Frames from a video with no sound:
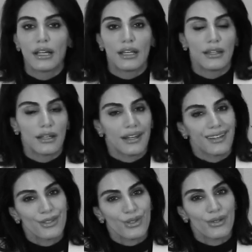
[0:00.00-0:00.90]
And then
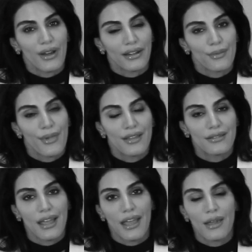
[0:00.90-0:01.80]
I usually
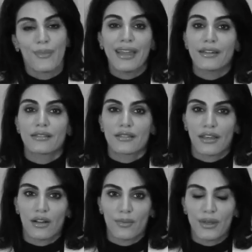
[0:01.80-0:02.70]
recommend a maintenance
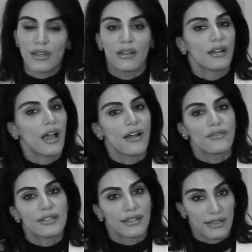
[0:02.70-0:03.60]
therapy
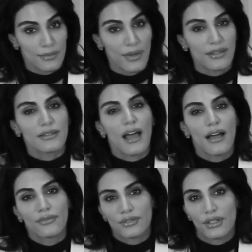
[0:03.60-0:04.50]
every 6 months
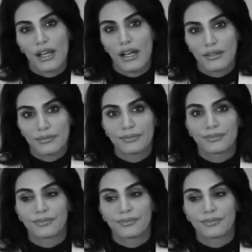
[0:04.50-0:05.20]
after that.